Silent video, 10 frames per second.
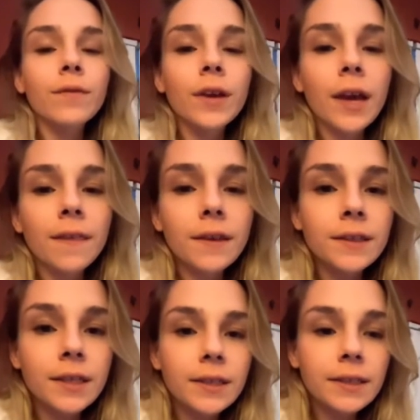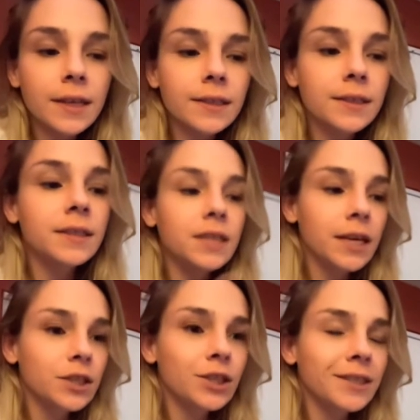forget the
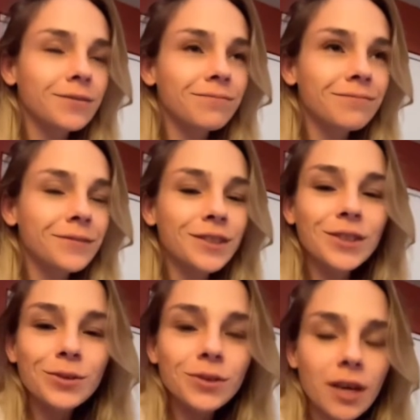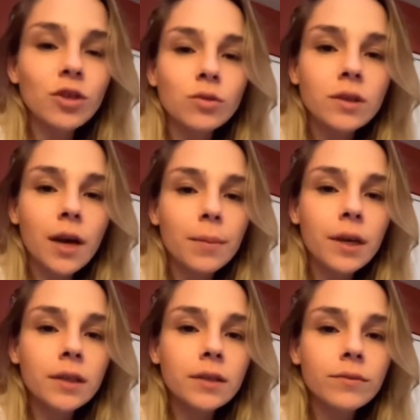desensitization to sexual
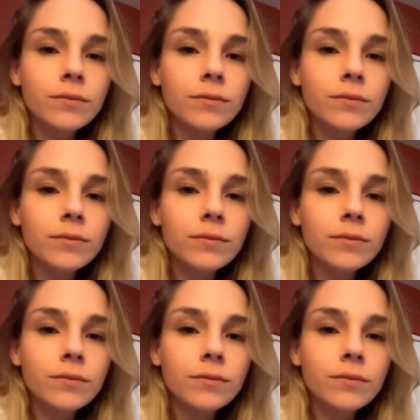topics.